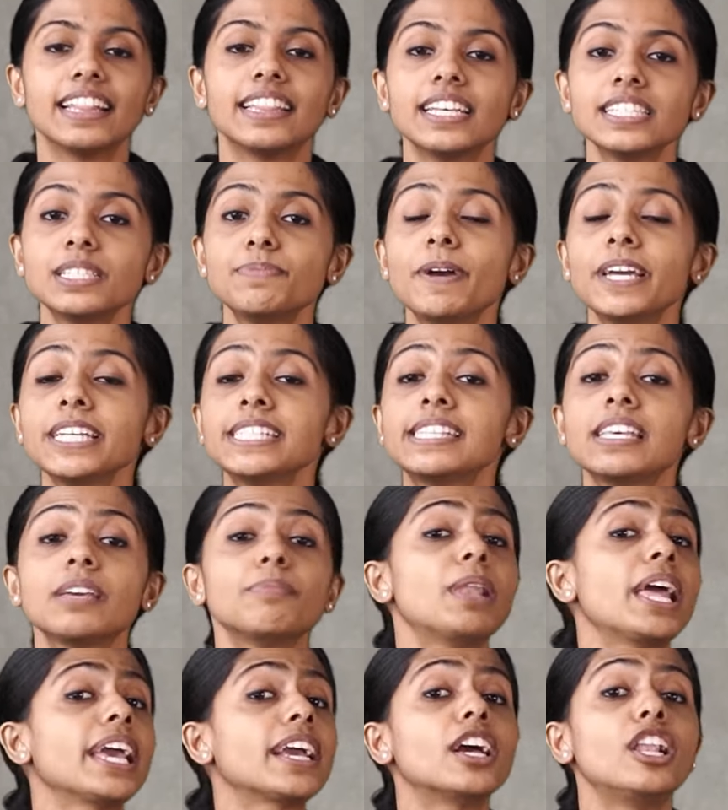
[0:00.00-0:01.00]
This might
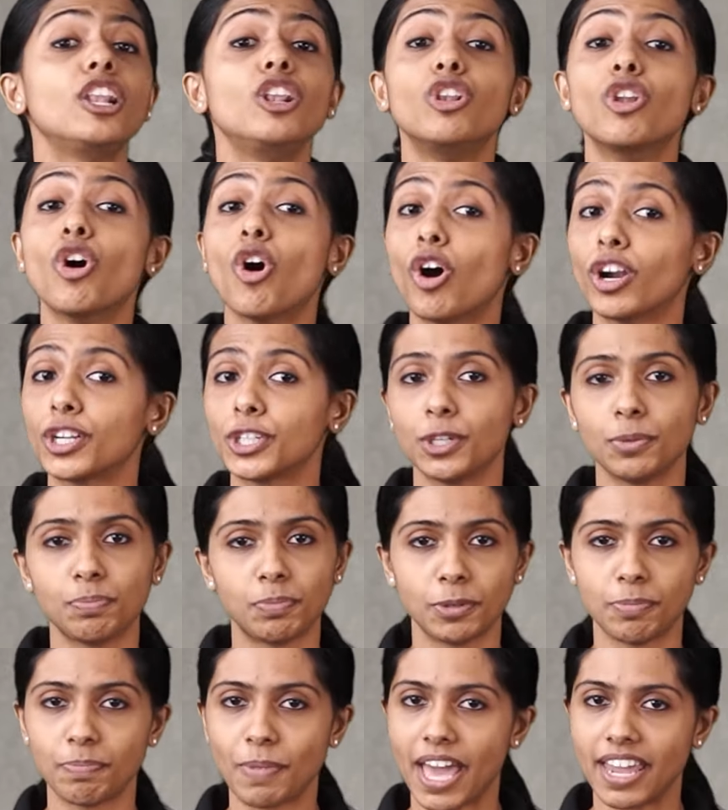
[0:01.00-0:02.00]
seem like a lot to
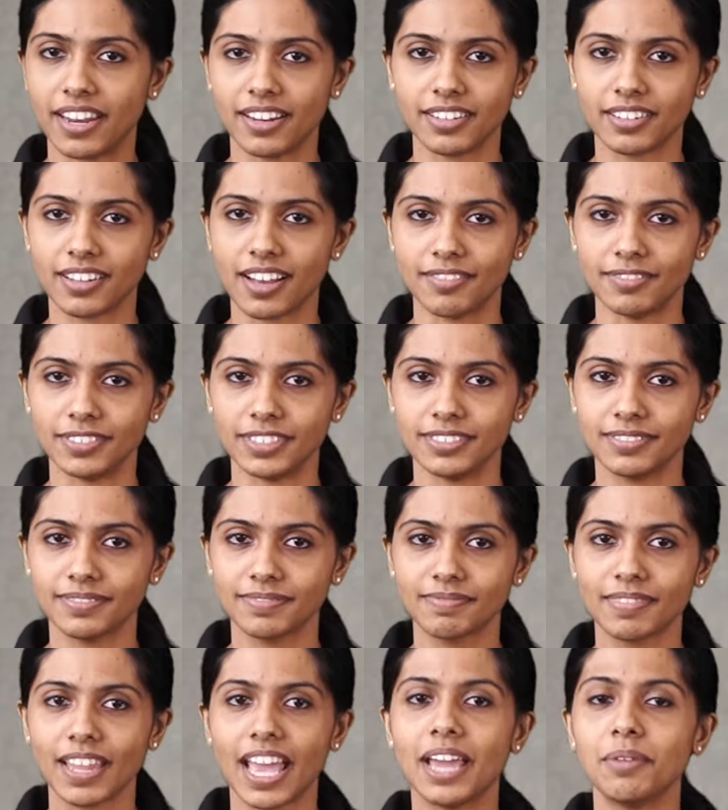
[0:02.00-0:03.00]
prepare and cover,
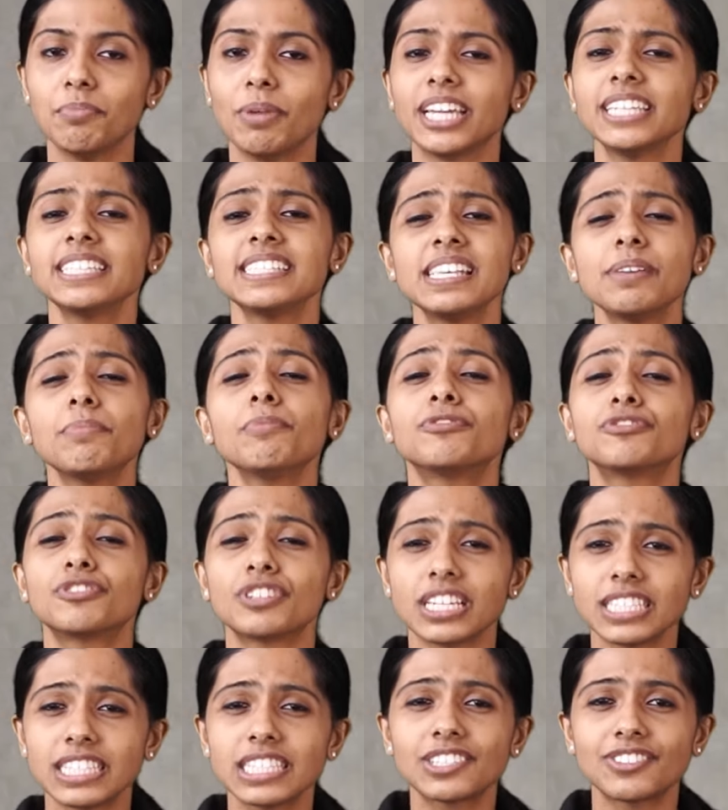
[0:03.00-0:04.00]
and might seem
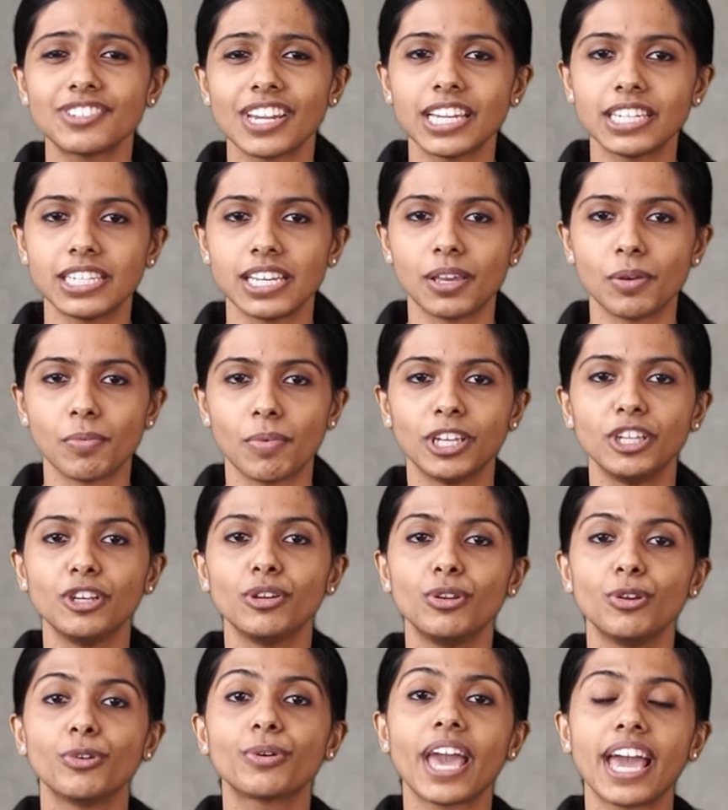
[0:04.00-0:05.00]
frustrating when
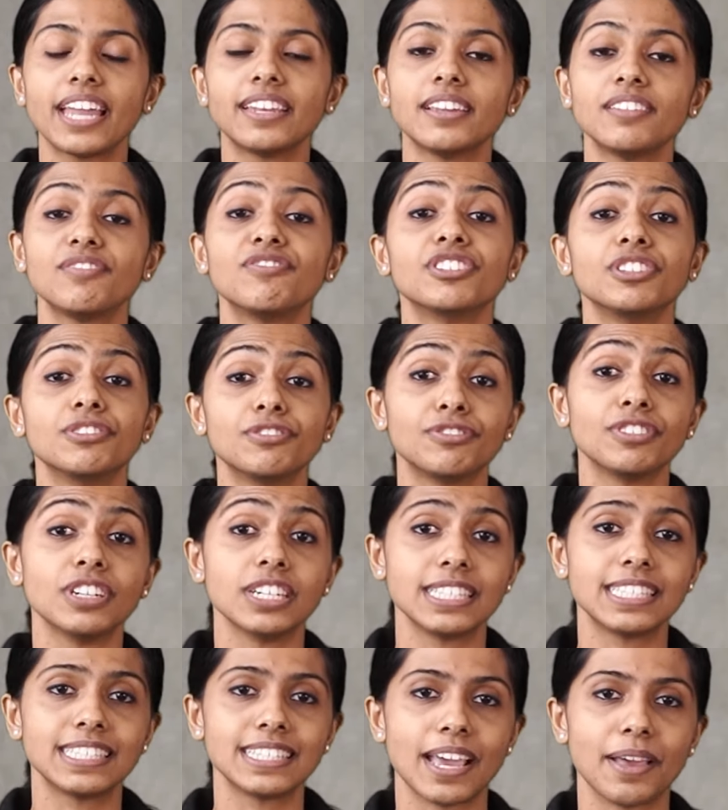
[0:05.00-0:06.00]
you look at it for the
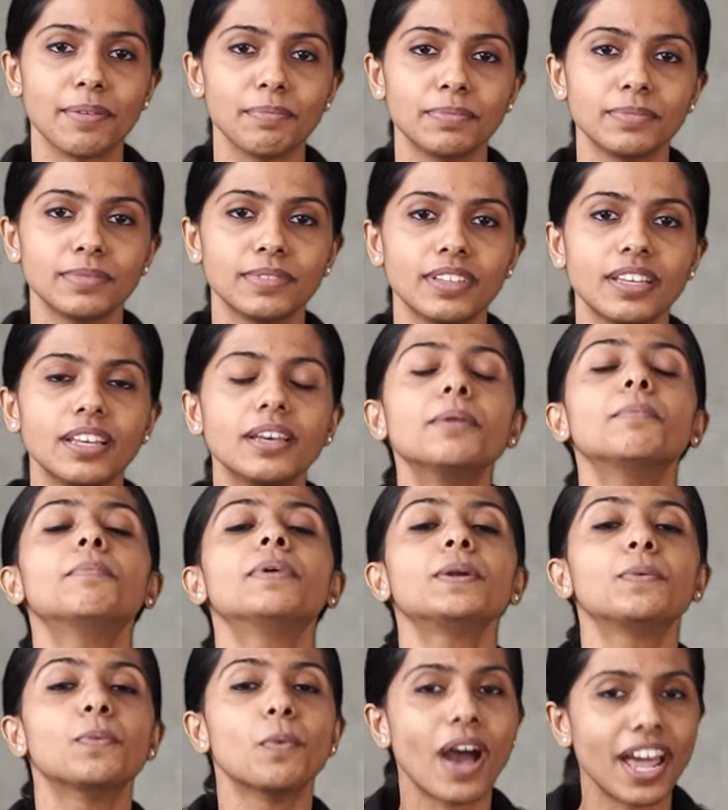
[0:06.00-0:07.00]
first time.
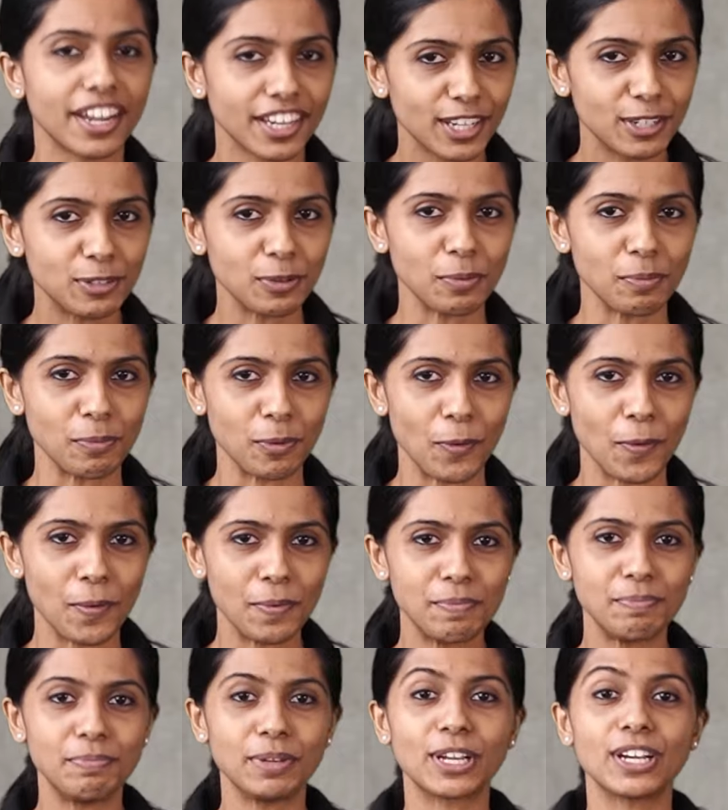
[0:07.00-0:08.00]
But worry no more,
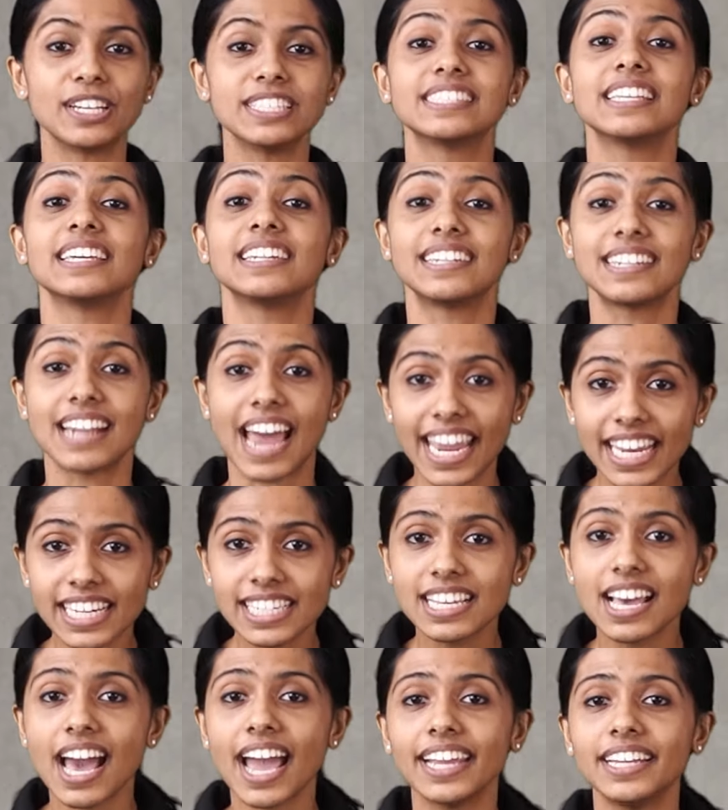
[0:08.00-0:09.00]
because the
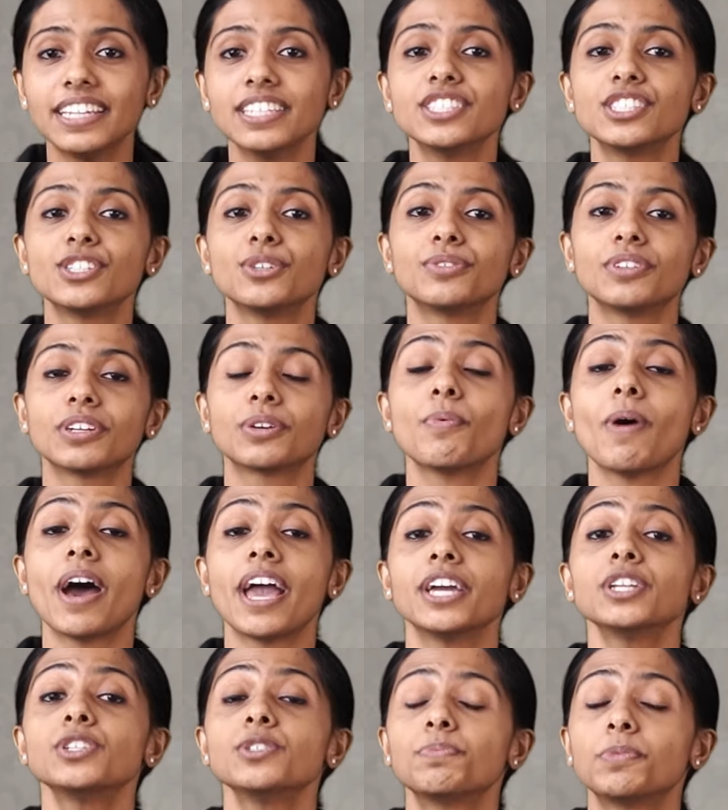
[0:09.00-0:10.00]
right guidance you
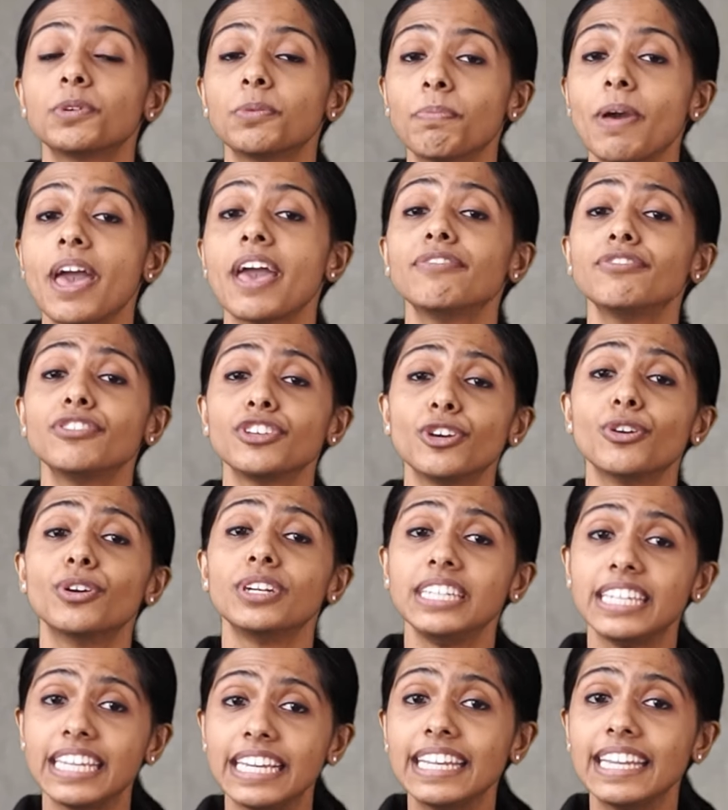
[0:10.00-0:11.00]
require to prepare for
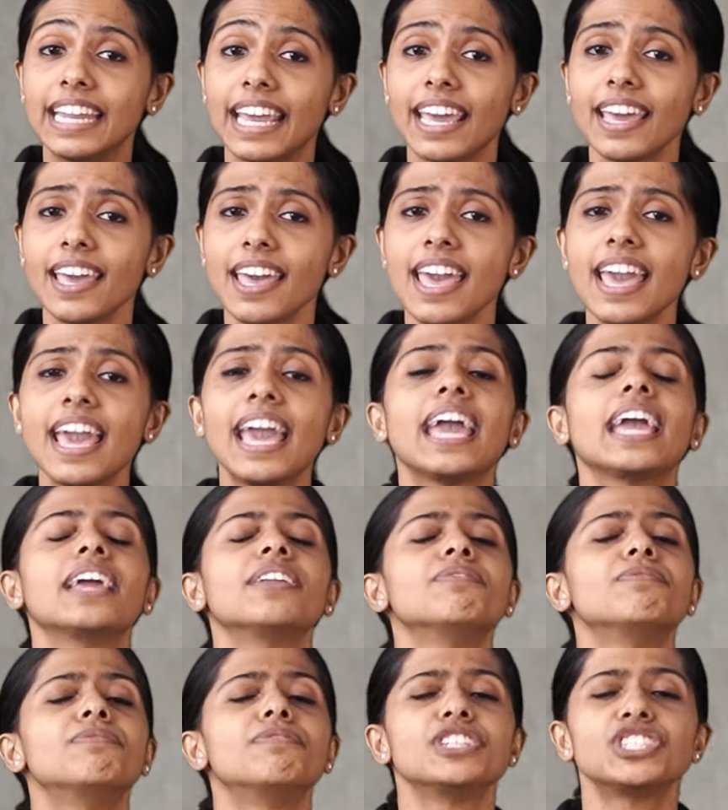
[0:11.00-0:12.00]
your D-Day
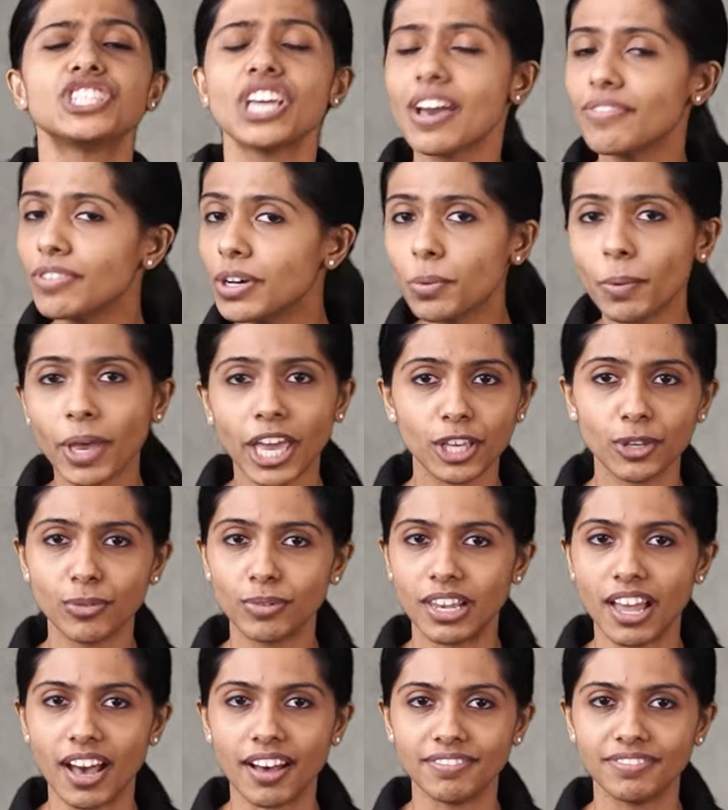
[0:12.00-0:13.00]
in whichever way
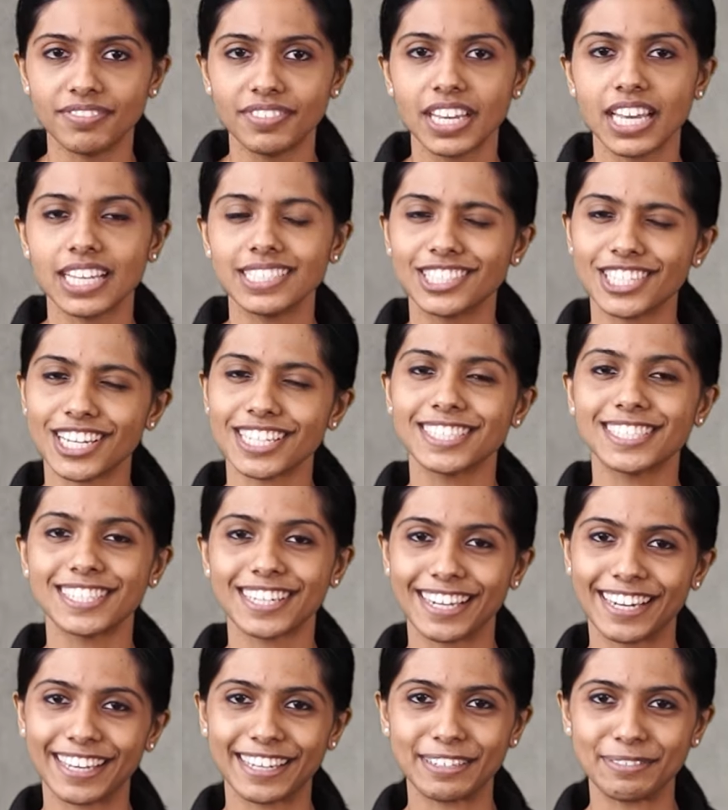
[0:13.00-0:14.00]
you love is just a
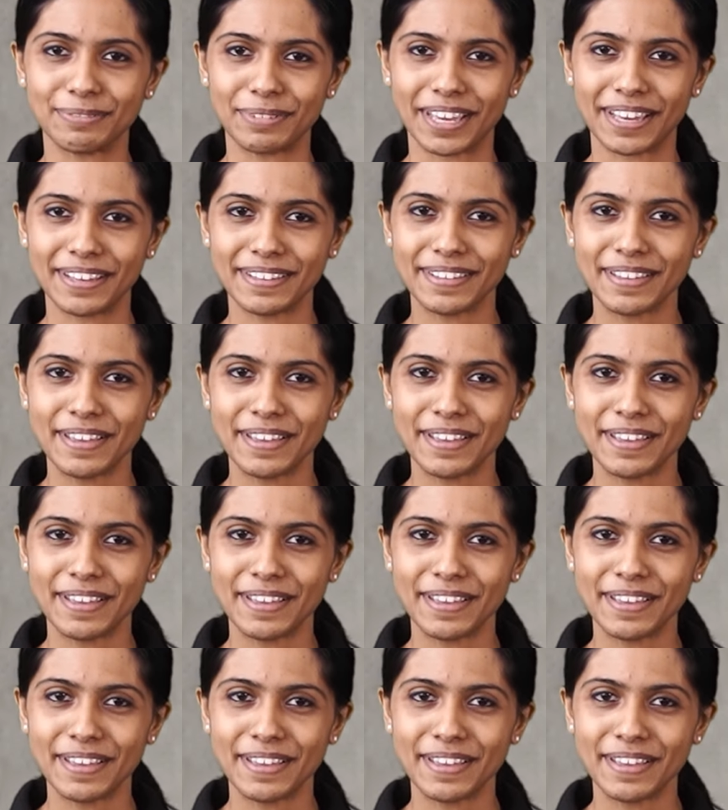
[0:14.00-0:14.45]
click away.